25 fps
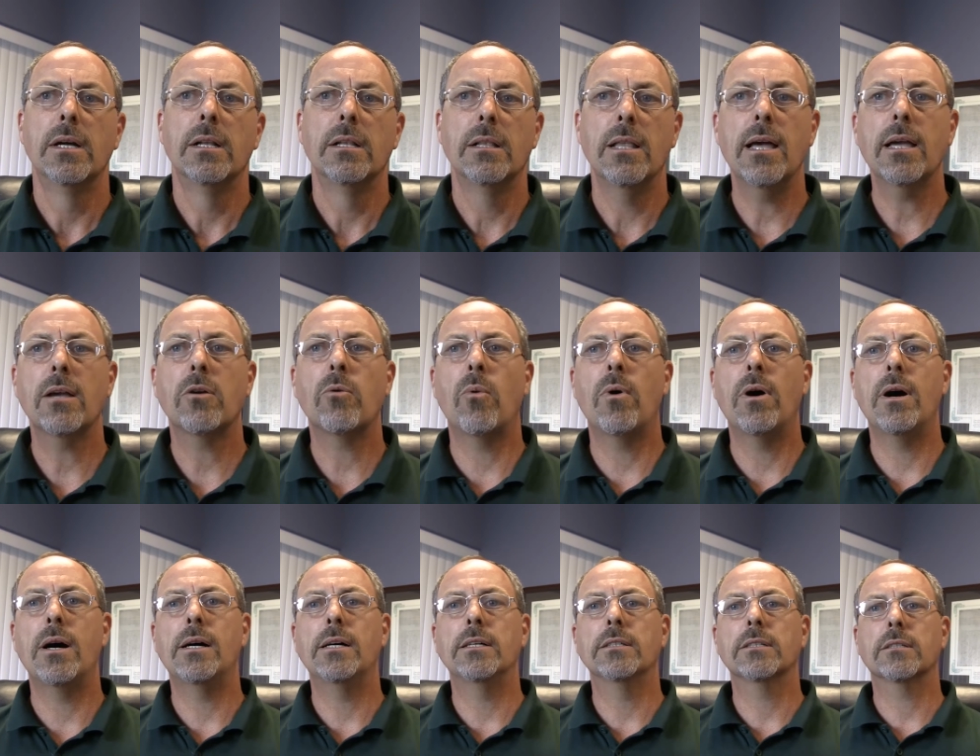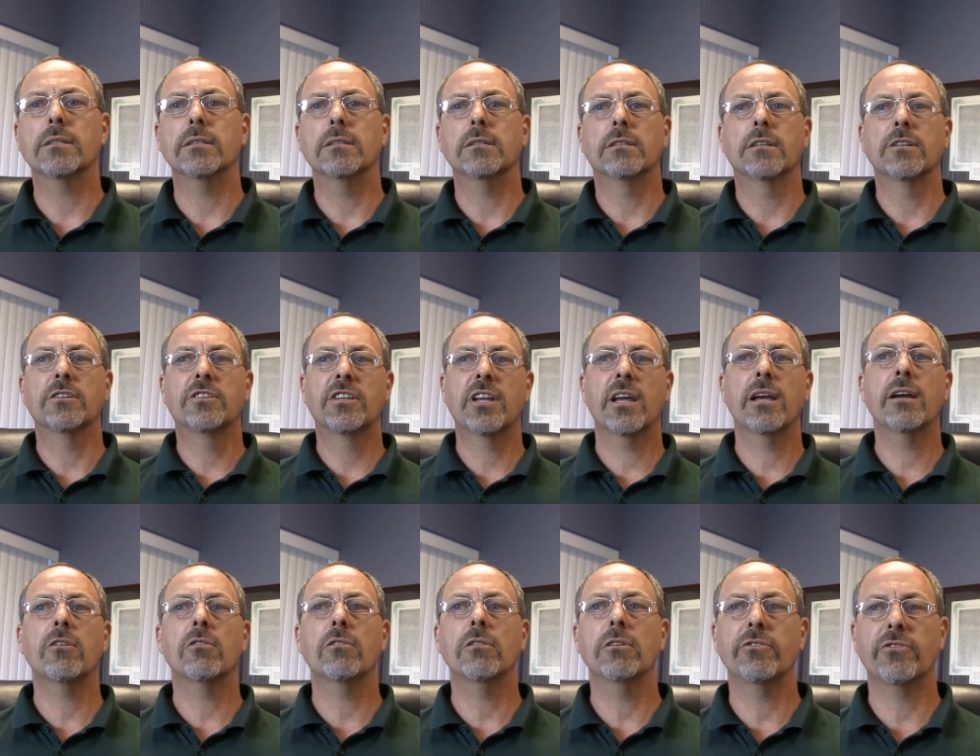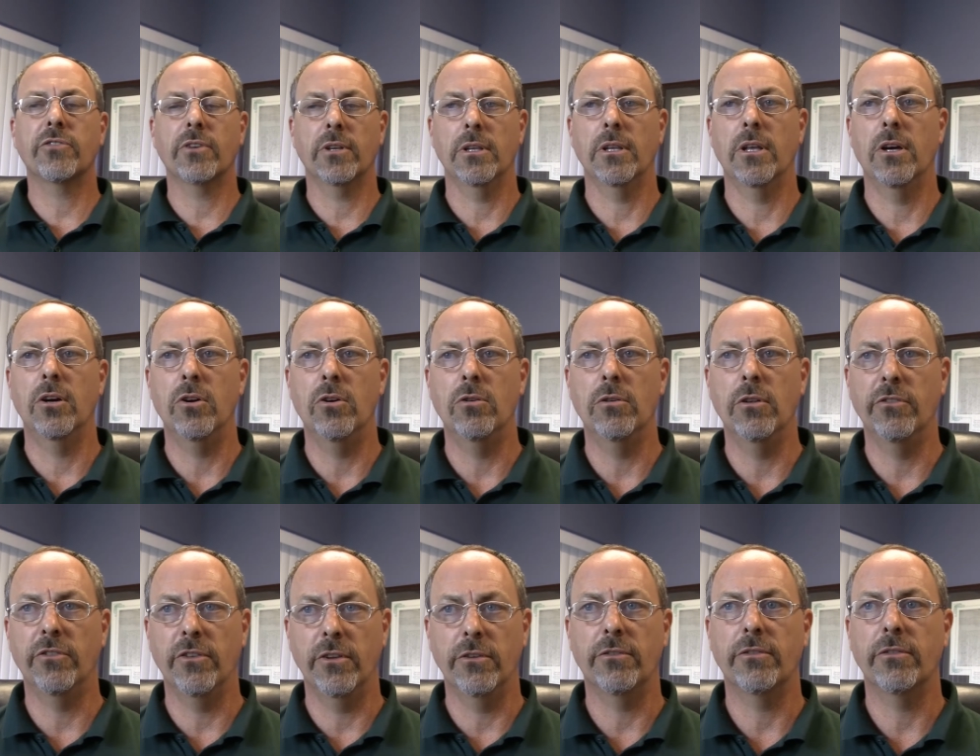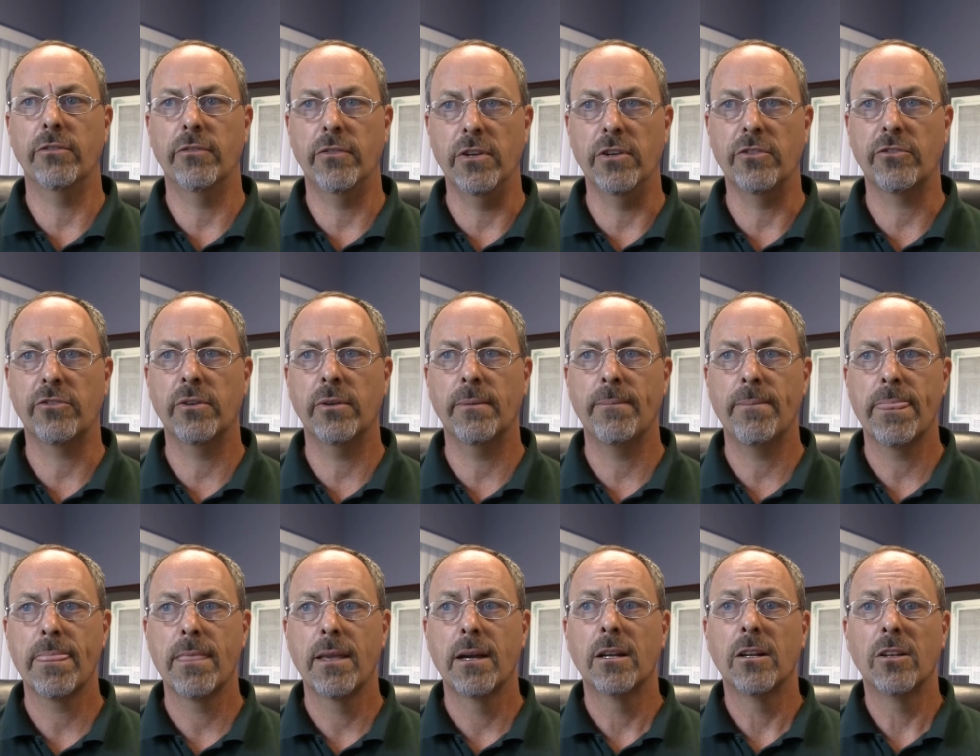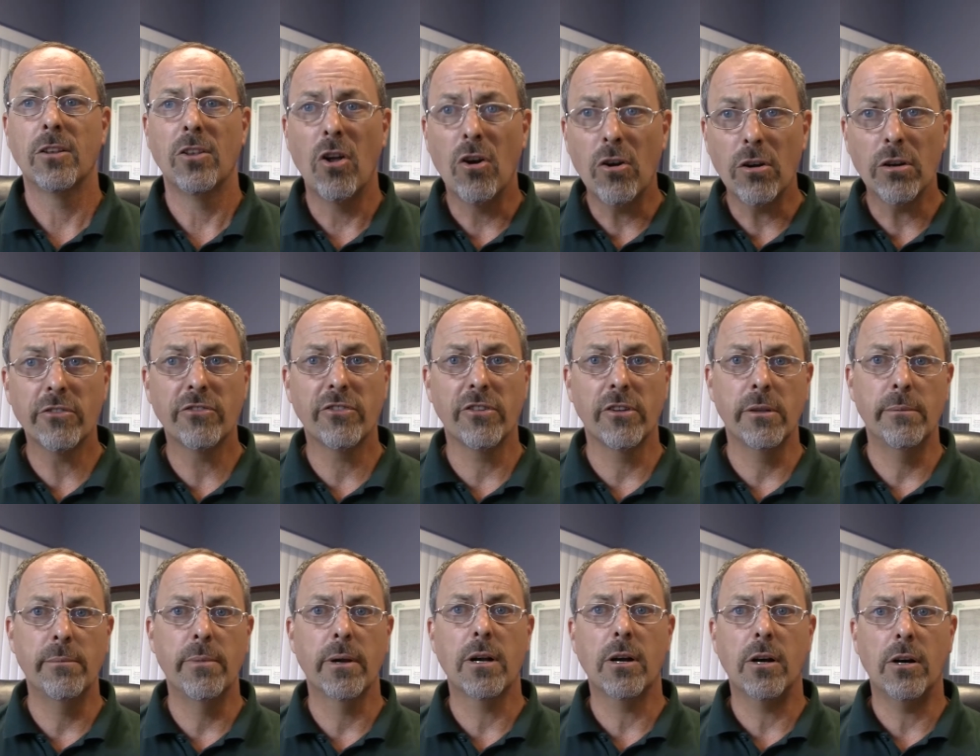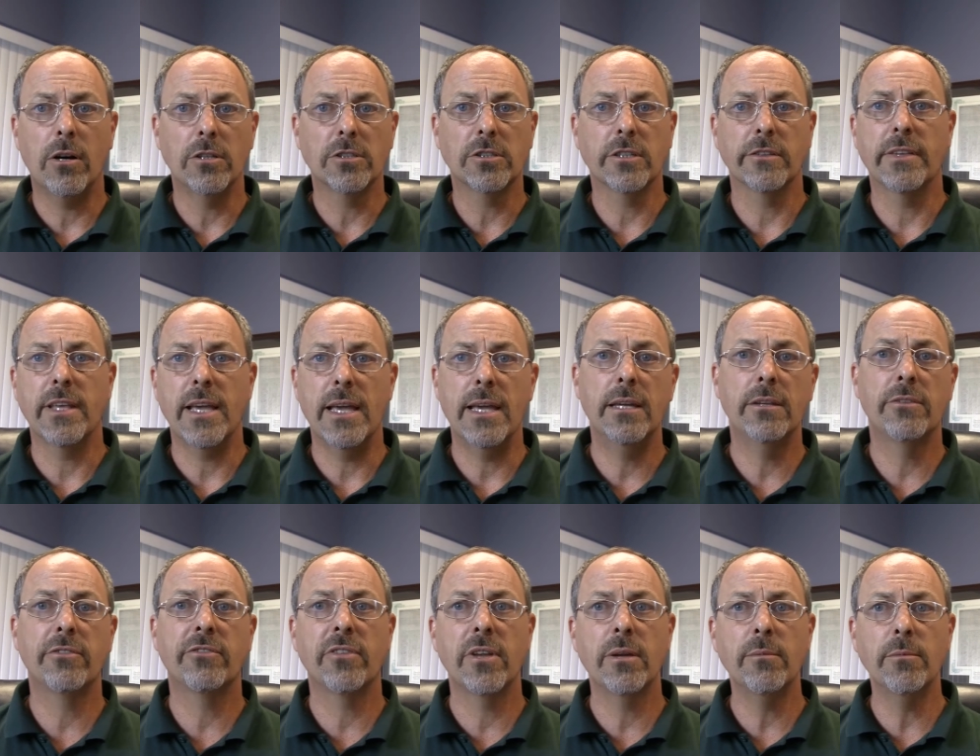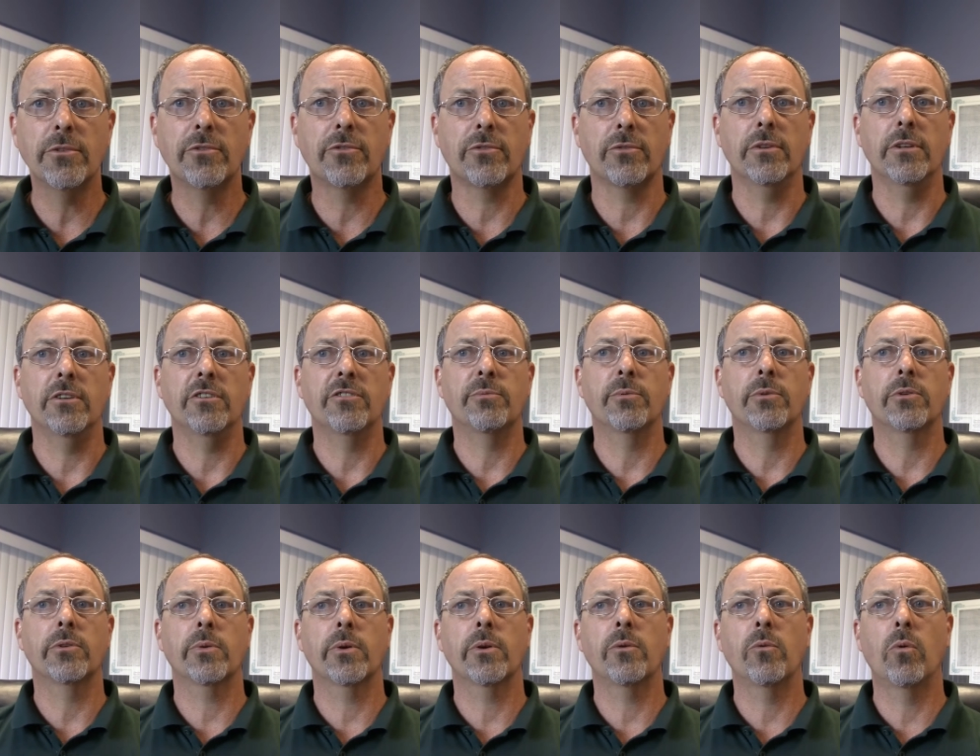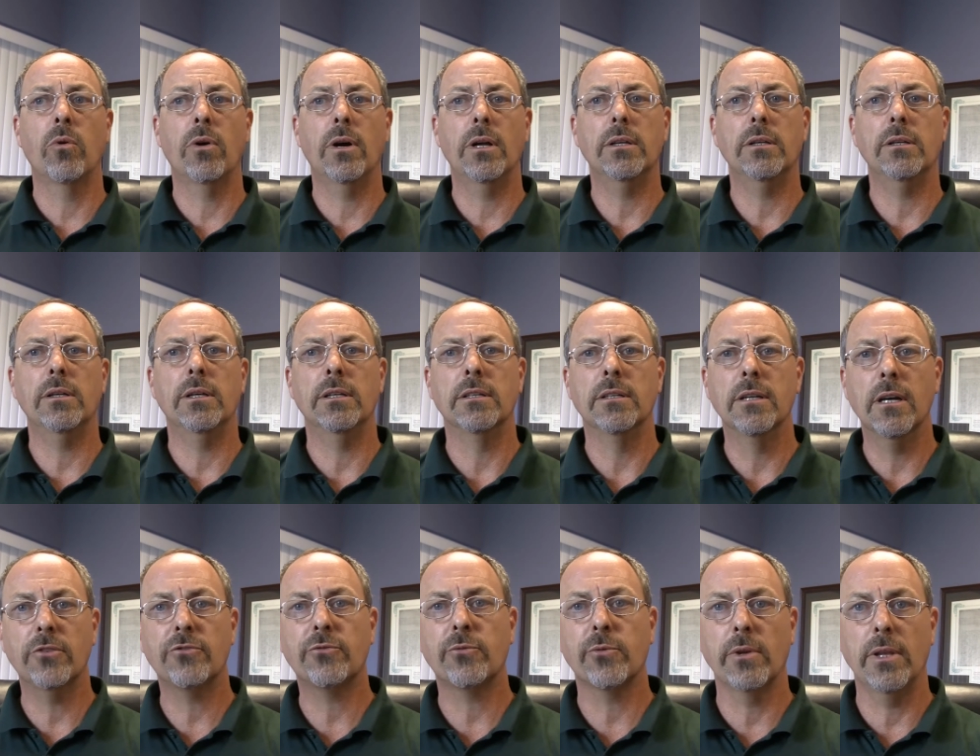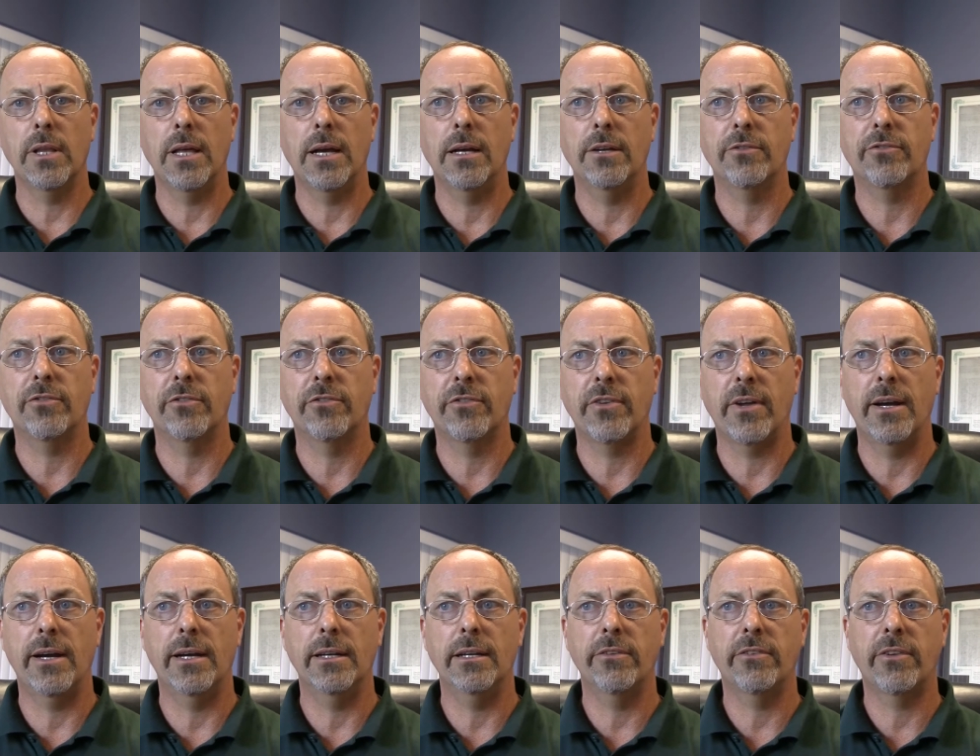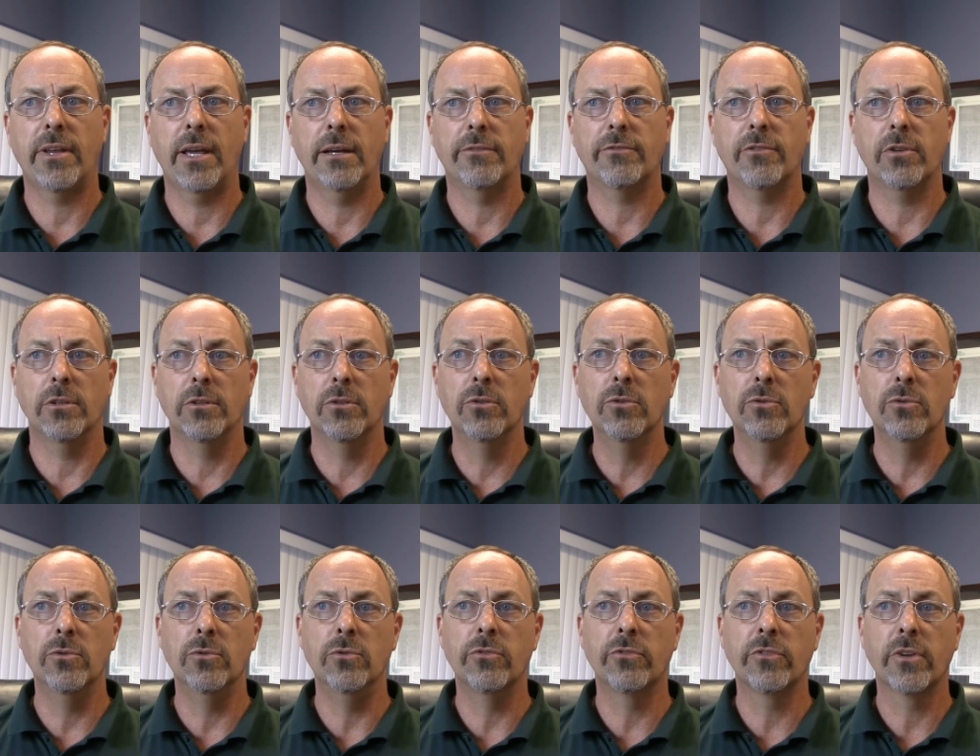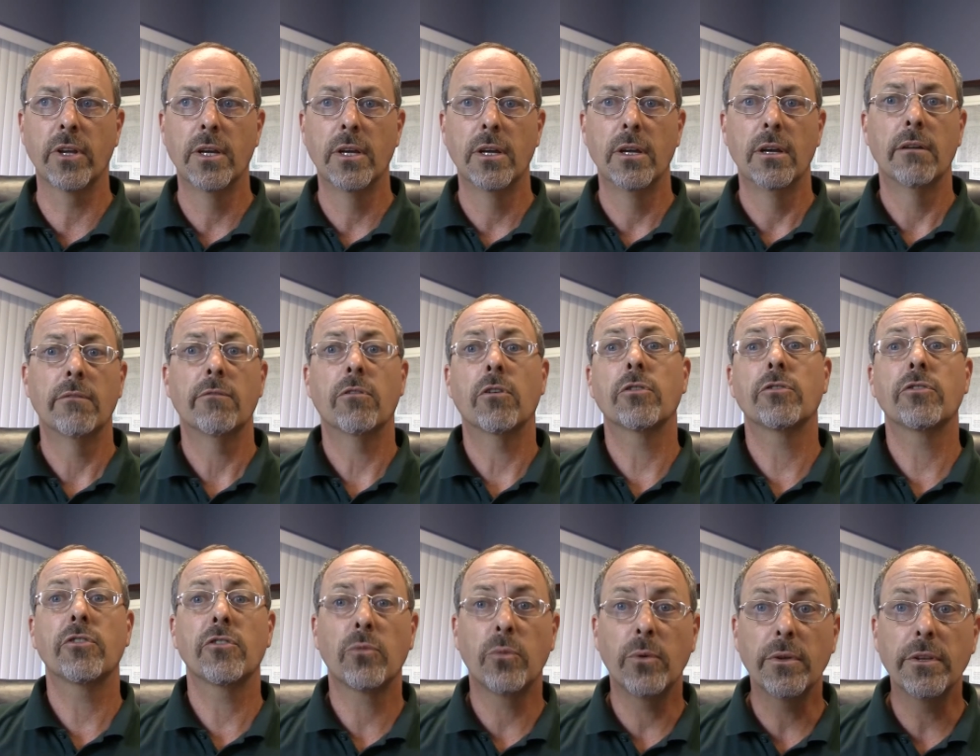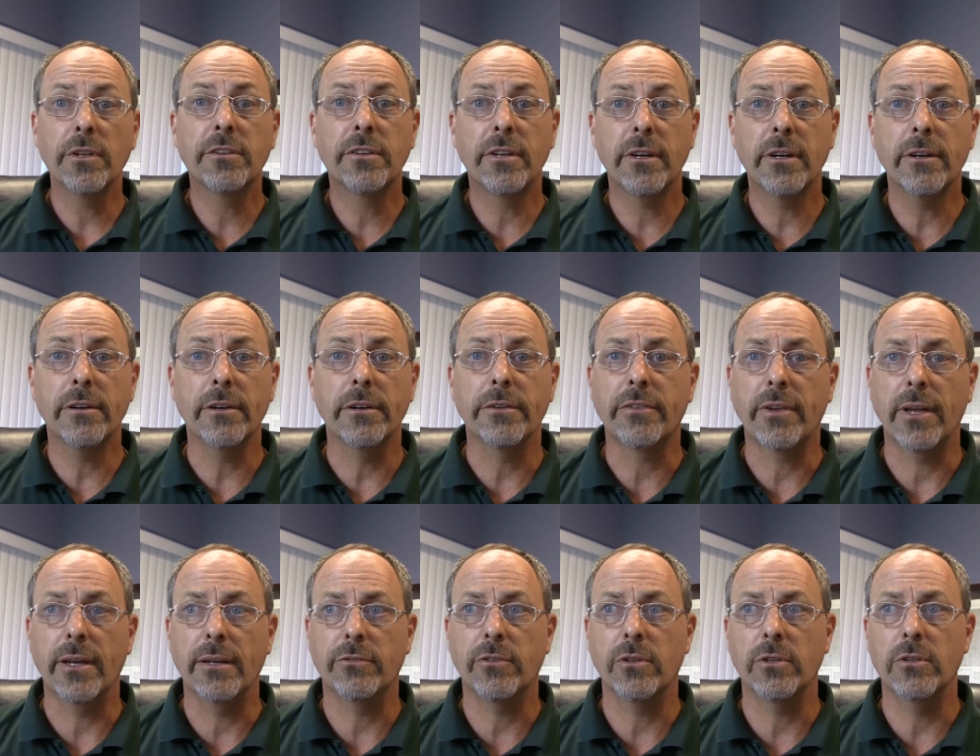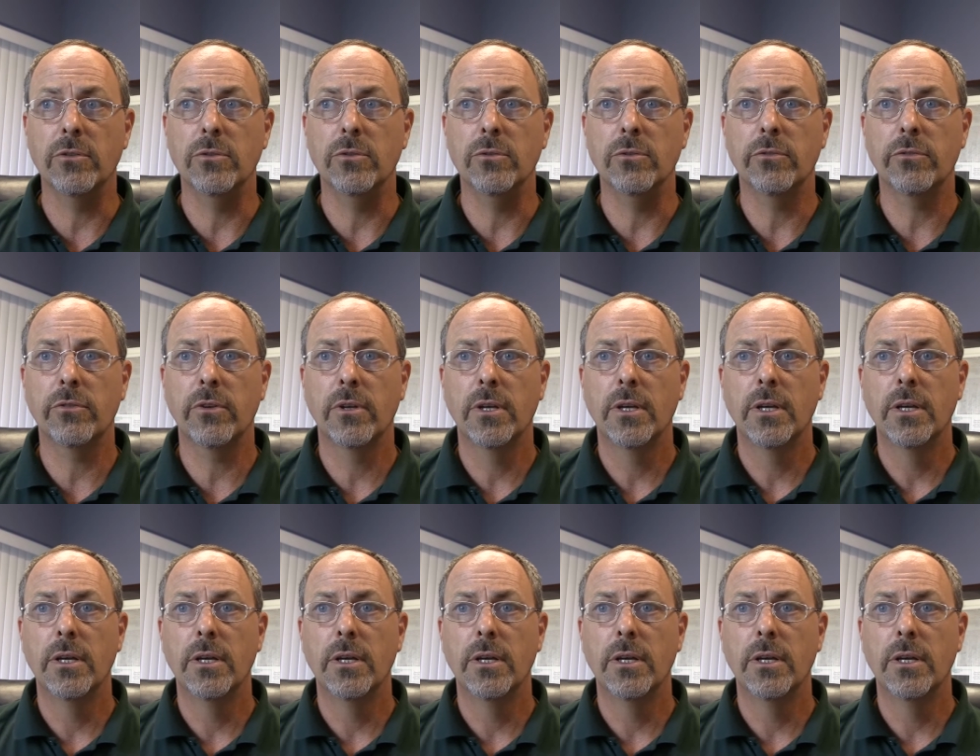Likewise, deterrence alone is insufficient, largely because of the asymmetries between what industrialized societies have to lose versus what the terrorists have to lose.